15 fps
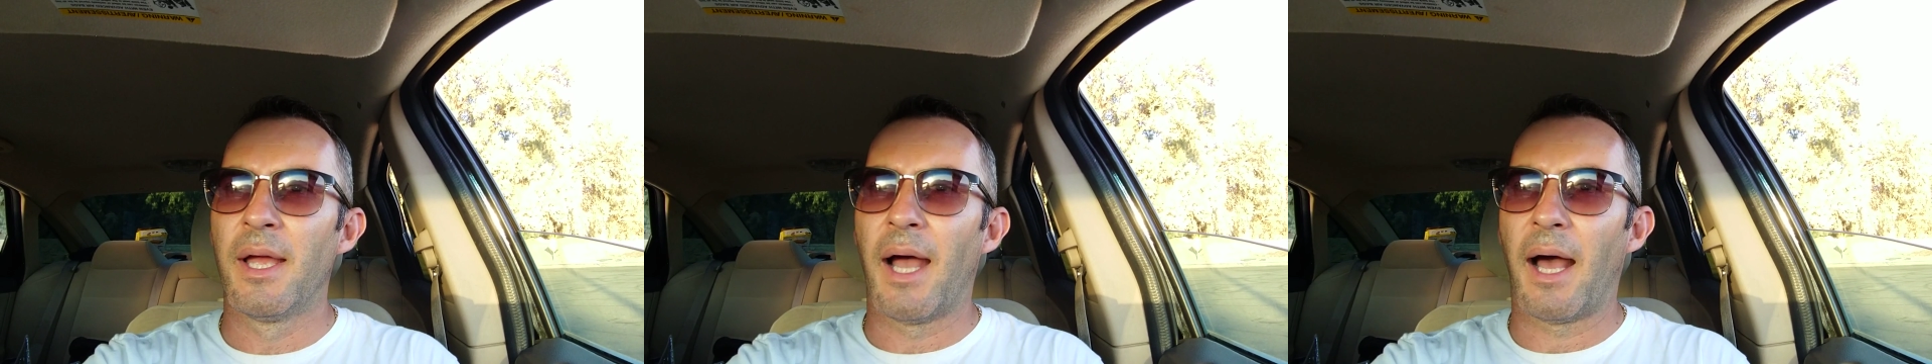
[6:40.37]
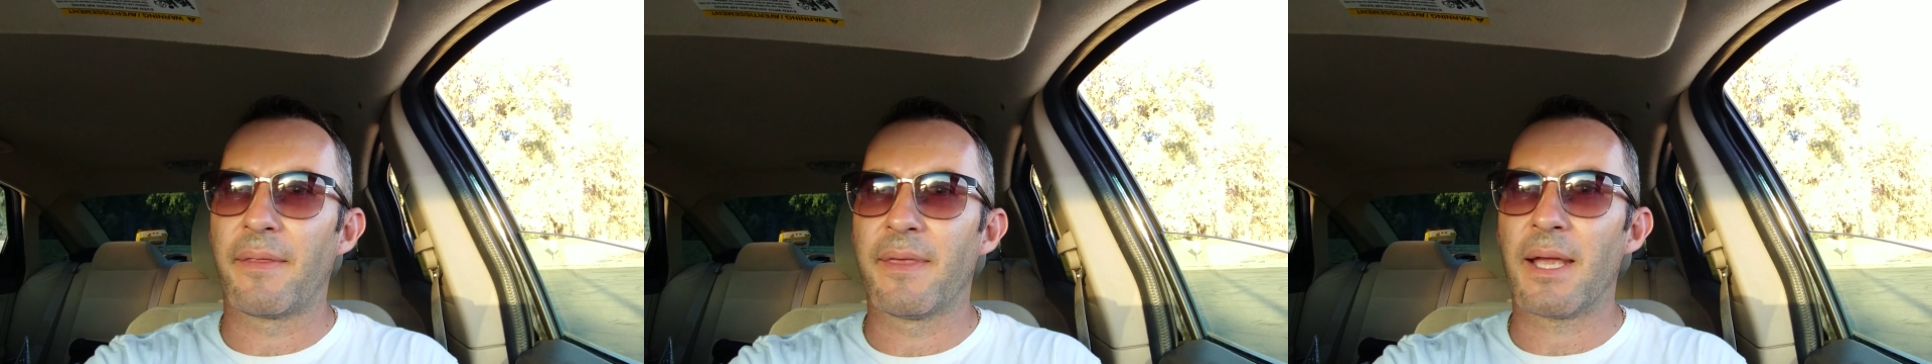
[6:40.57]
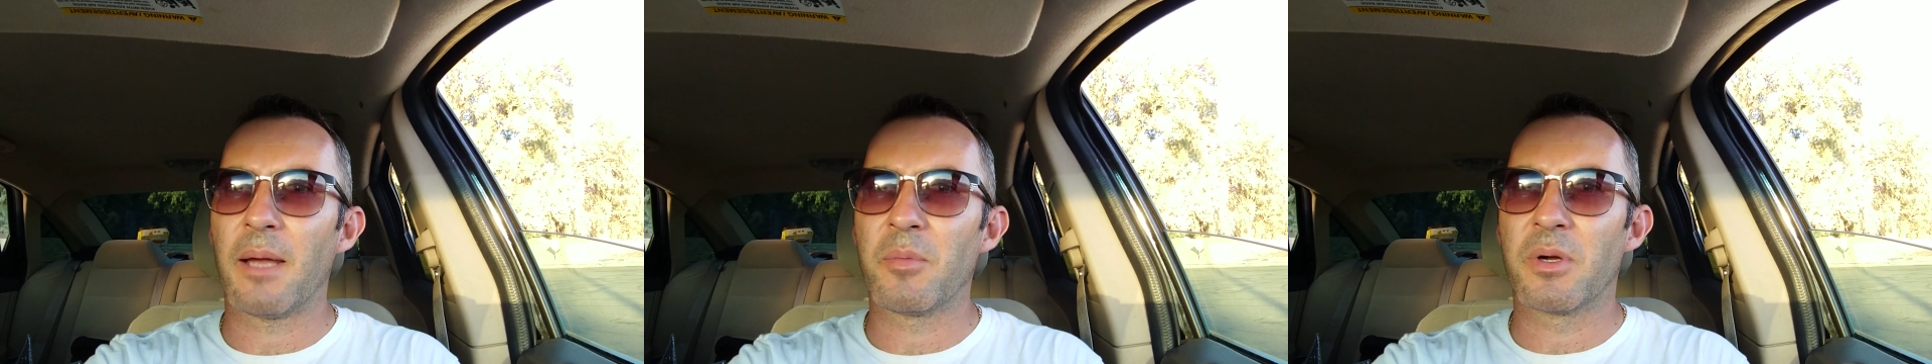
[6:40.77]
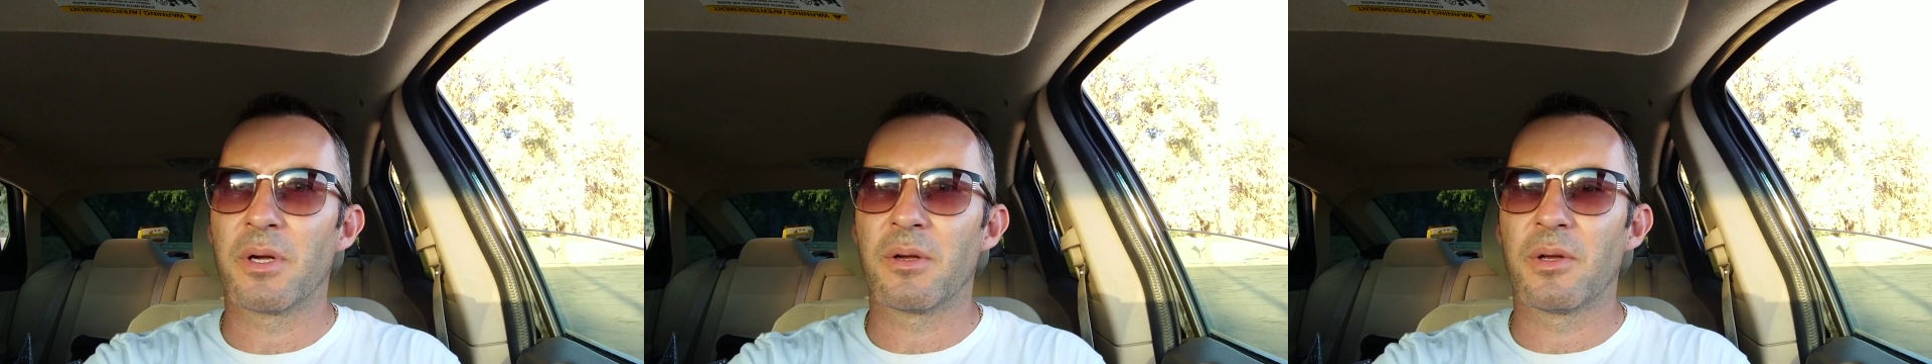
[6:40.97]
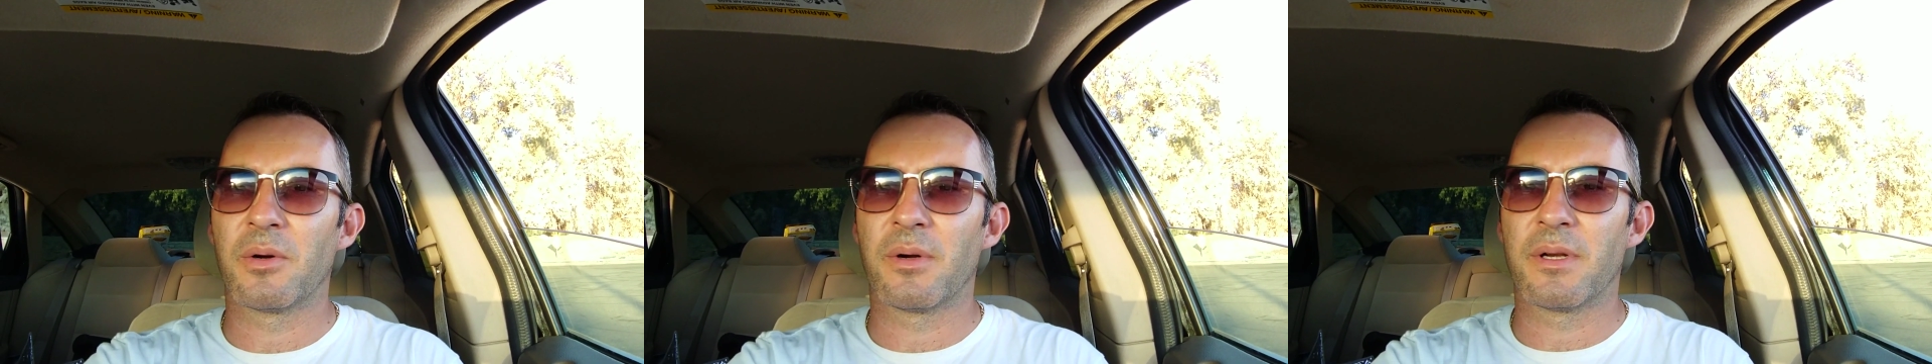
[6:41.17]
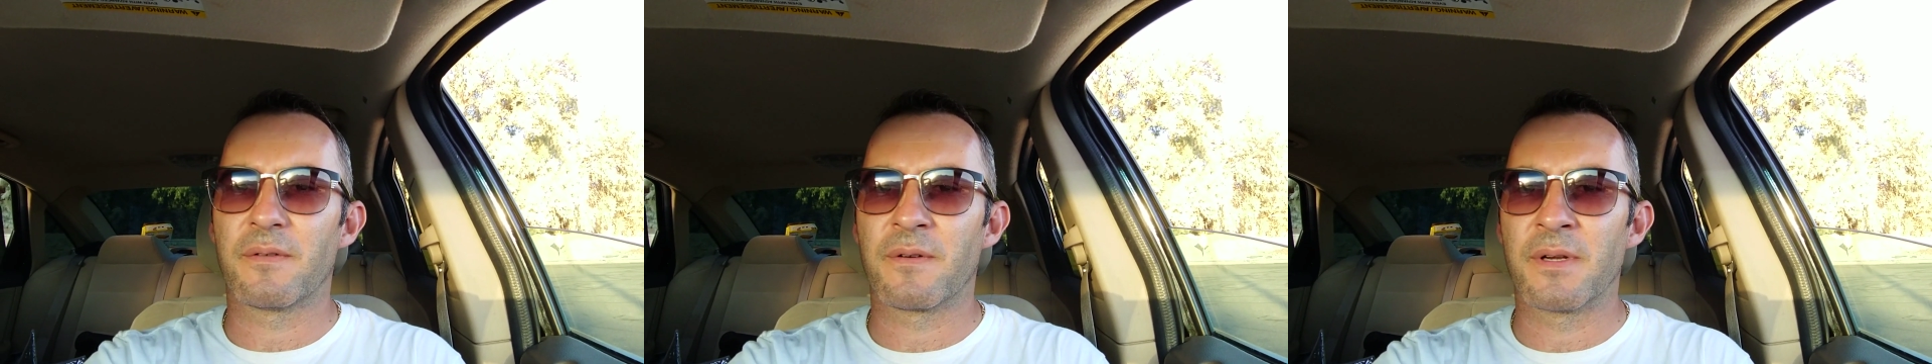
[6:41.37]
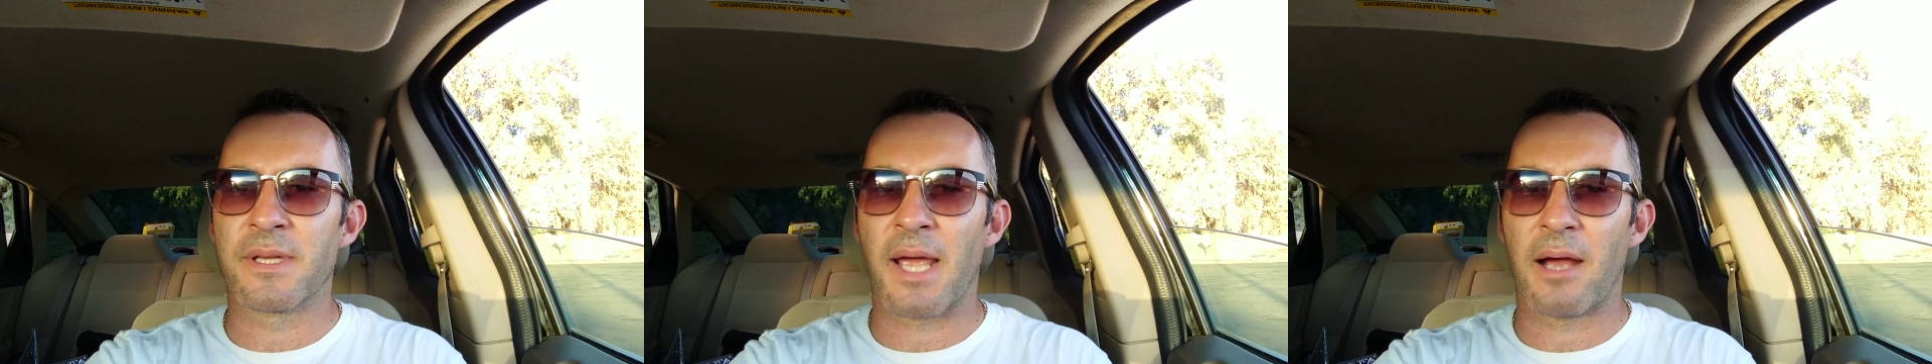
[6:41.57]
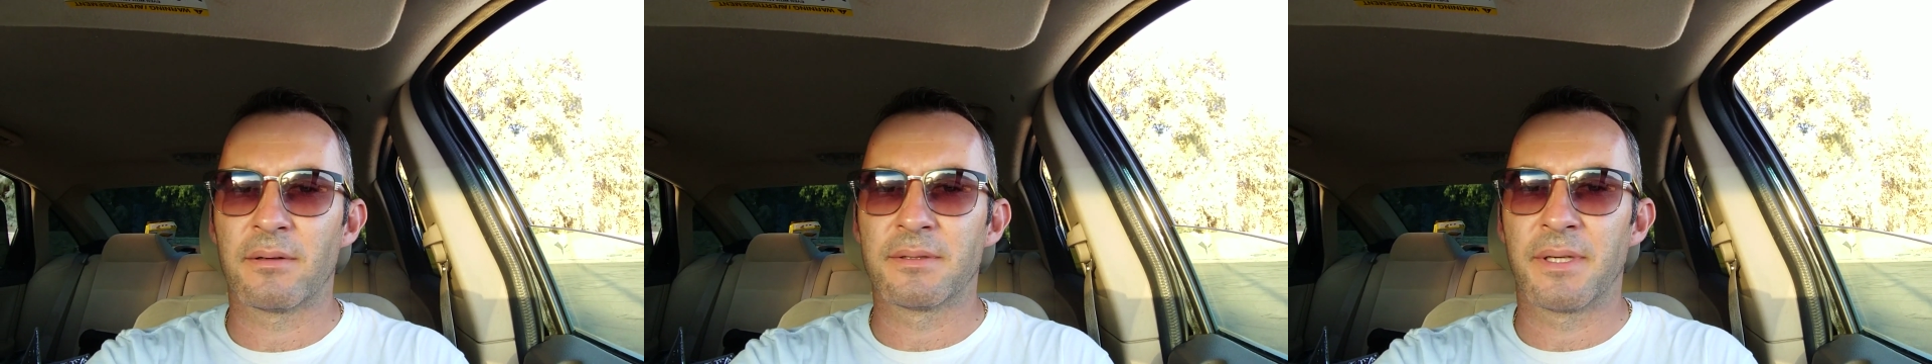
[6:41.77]
I think I'm going to go to a different
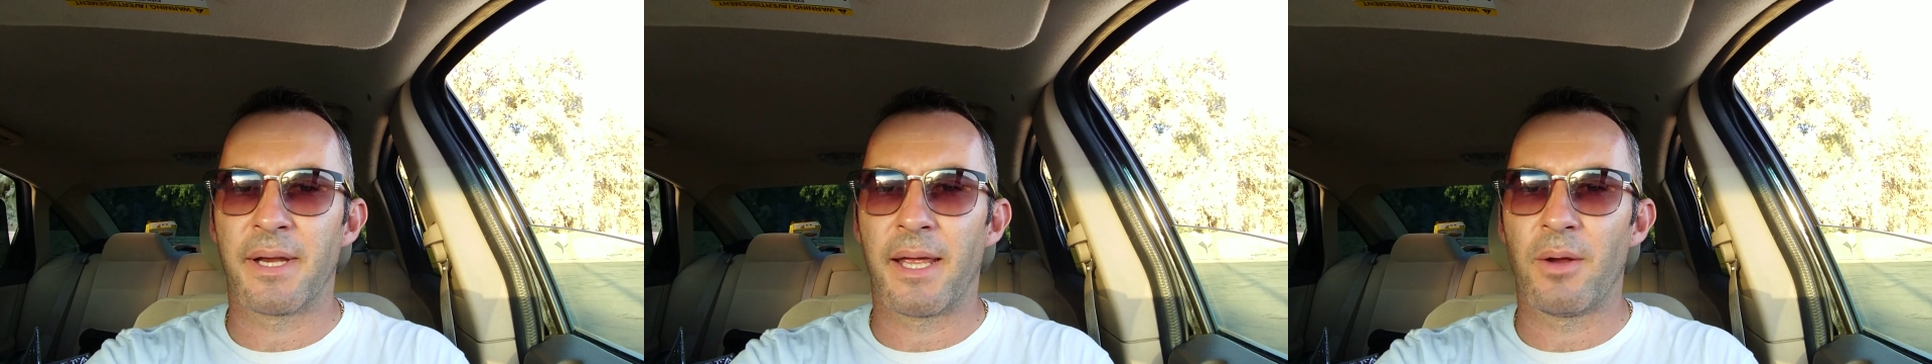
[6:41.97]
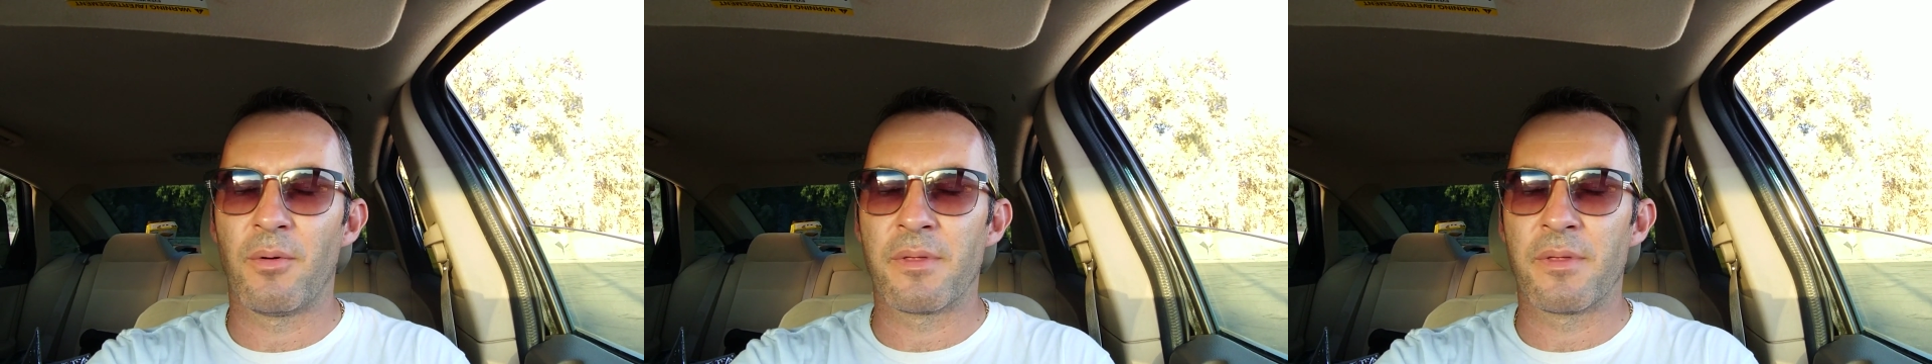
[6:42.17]
town today